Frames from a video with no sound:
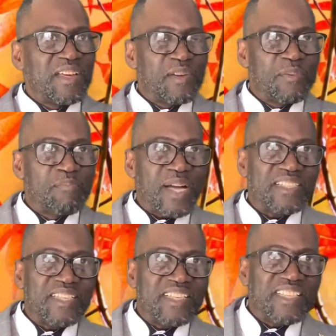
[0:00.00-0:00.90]
But
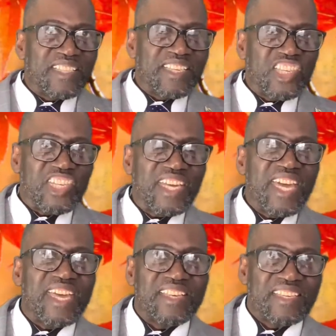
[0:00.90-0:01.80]
the
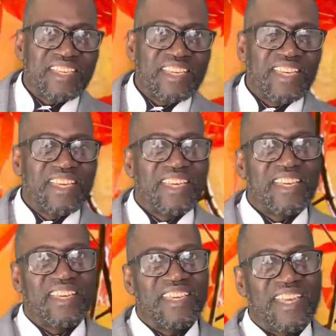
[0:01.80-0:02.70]
chicken
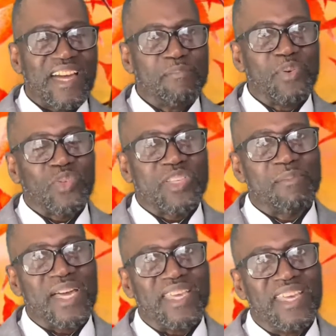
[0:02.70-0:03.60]
yaka produce my
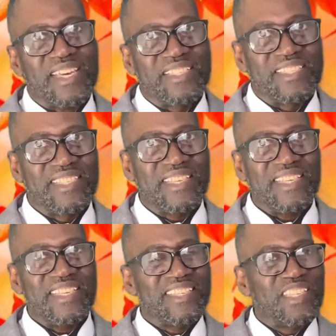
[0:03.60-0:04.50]
eggs
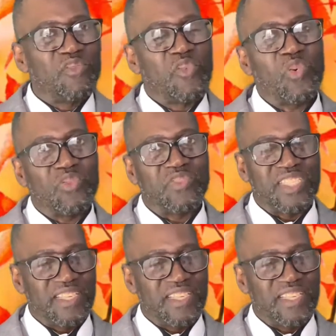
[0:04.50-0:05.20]
is involved.